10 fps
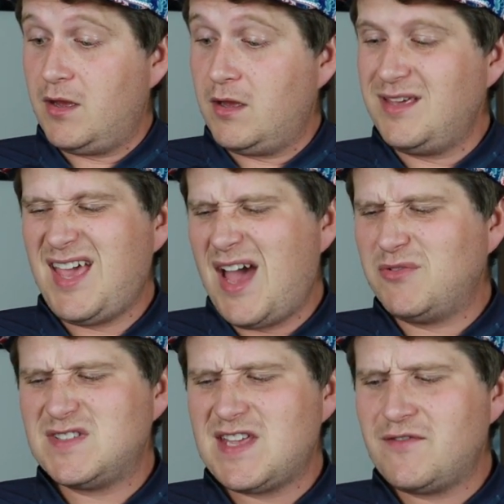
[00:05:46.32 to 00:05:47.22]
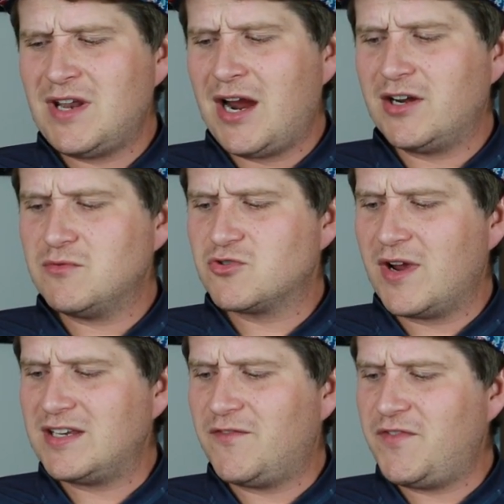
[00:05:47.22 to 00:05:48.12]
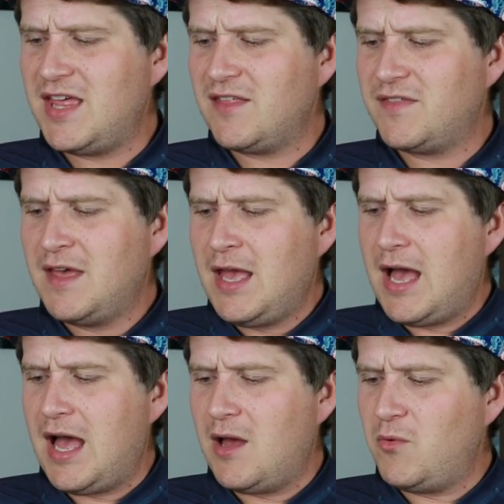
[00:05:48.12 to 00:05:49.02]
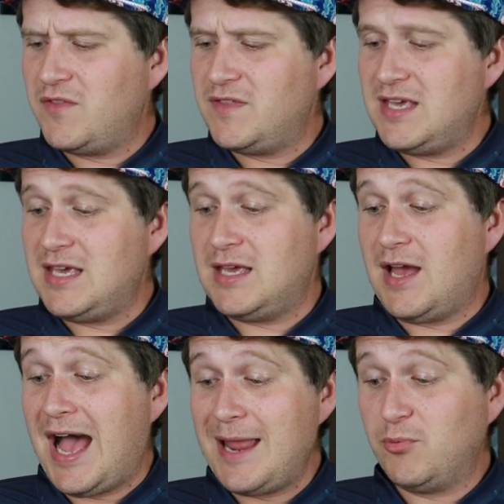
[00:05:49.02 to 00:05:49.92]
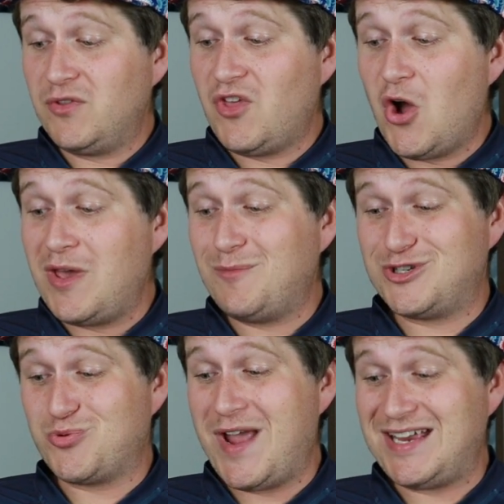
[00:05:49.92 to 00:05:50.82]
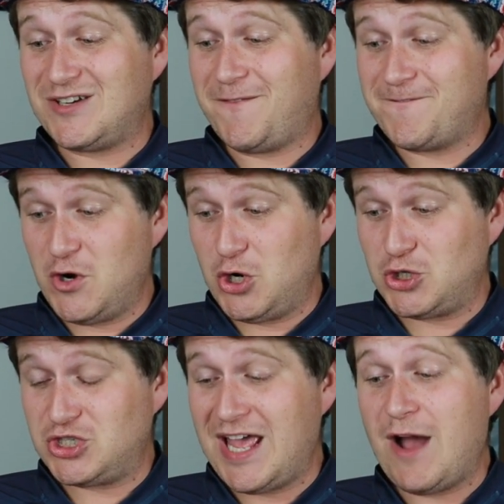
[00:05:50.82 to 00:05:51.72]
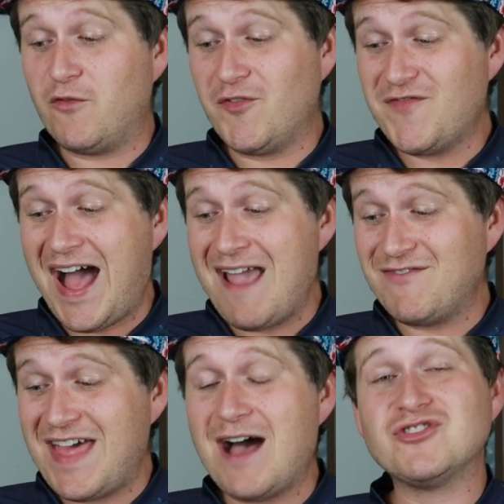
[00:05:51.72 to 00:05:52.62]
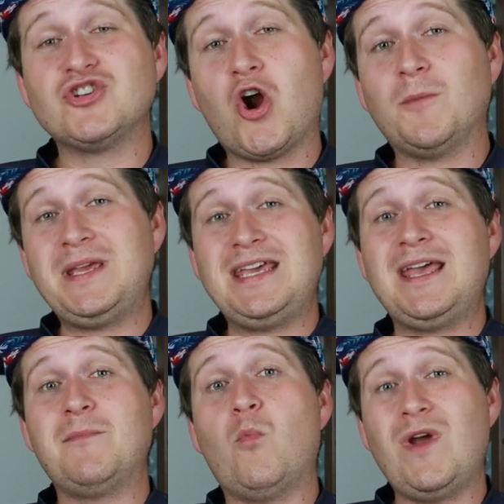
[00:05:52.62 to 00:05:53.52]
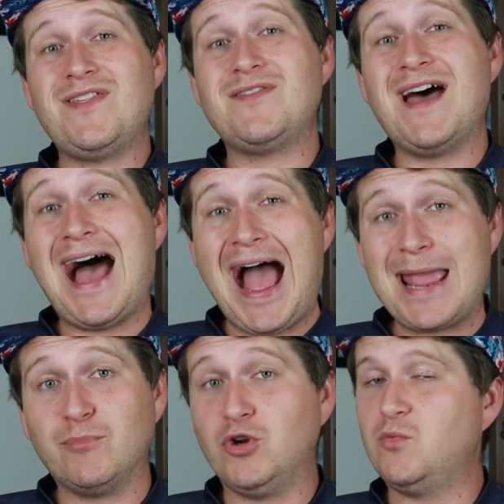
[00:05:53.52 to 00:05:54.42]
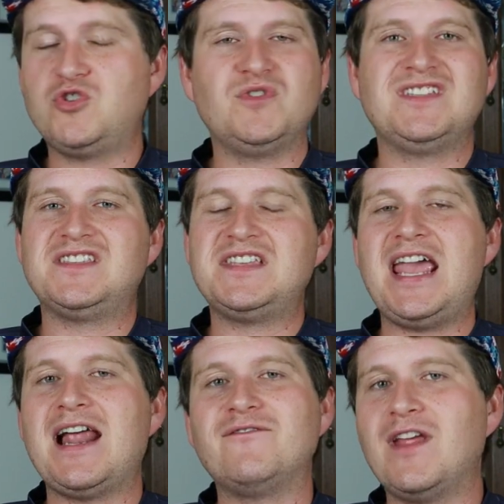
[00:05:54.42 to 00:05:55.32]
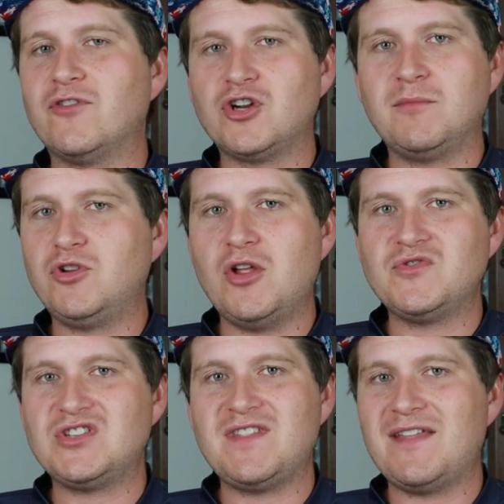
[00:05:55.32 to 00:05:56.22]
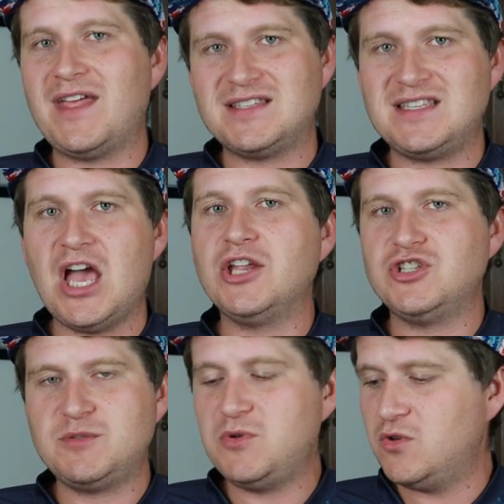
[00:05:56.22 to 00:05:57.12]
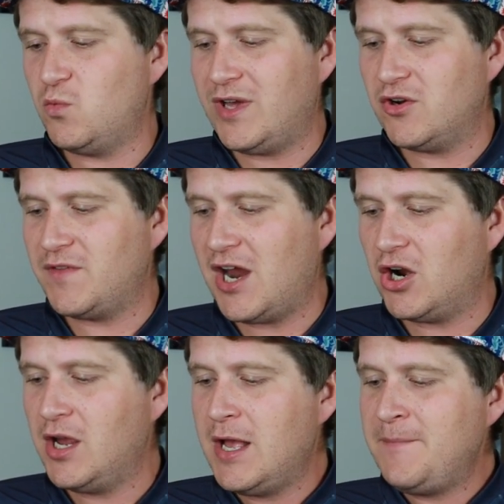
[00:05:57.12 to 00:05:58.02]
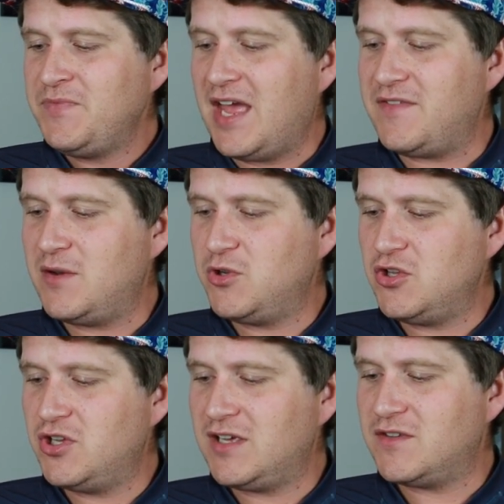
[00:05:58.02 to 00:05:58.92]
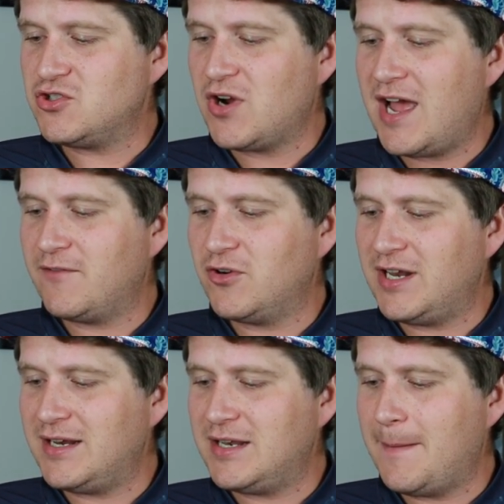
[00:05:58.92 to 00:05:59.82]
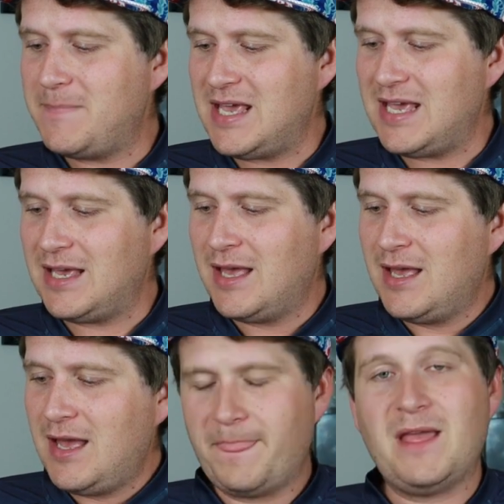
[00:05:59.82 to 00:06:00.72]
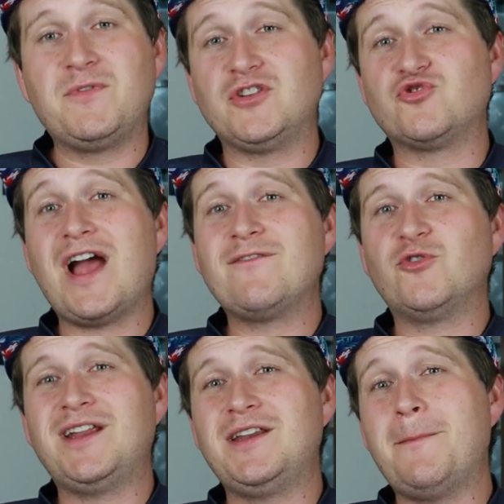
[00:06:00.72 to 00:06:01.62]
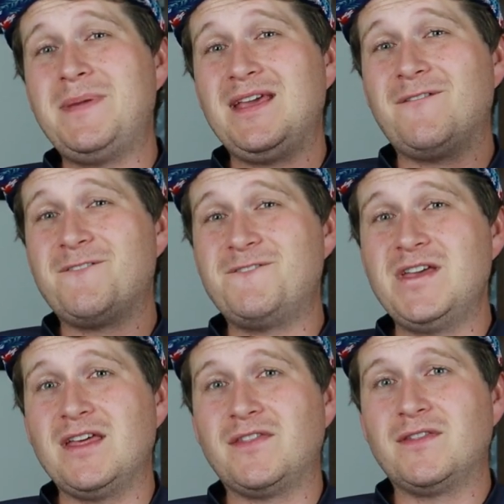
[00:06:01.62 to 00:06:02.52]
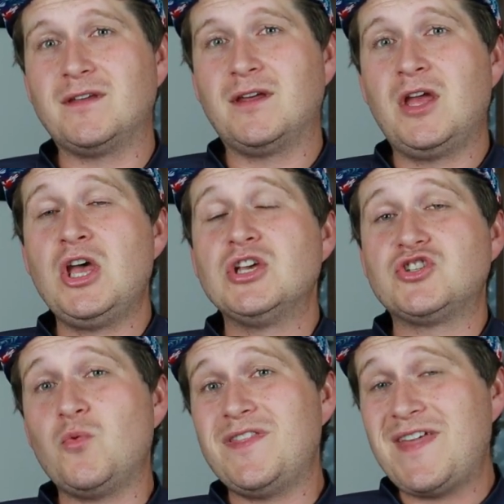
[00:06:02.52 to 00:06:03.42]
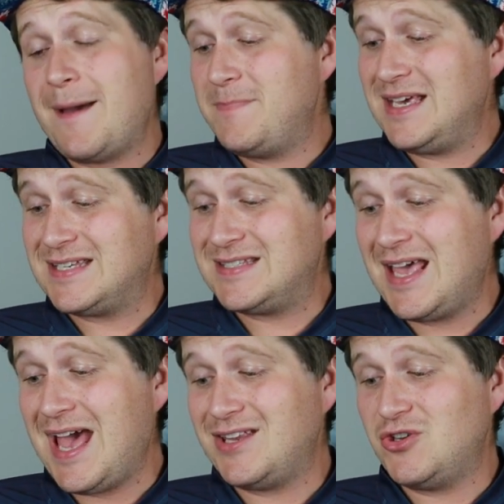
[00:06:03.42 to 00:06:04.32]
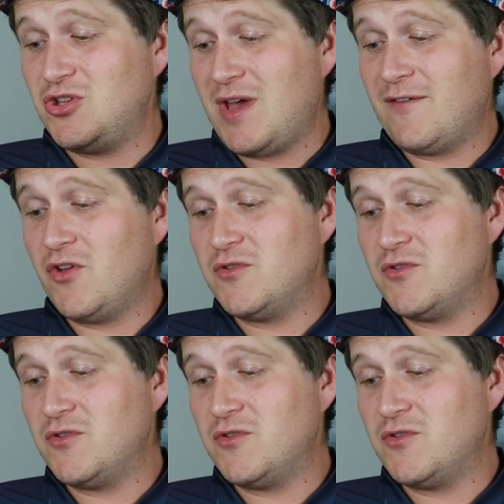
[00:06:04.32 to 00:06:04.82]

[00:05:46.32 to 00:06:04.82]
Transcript: yeah, with the 7-iron, it was ranked 5th. With the hybrid, though, it was ranked 1st. However, 5,000 RPM with the hybrid, which was insane. I've never come close to that. That's the undisputed winner there. And then when you look at the driver, it ended up being, and with the driver, it ended up being 5th. So with that being said, you know, you have all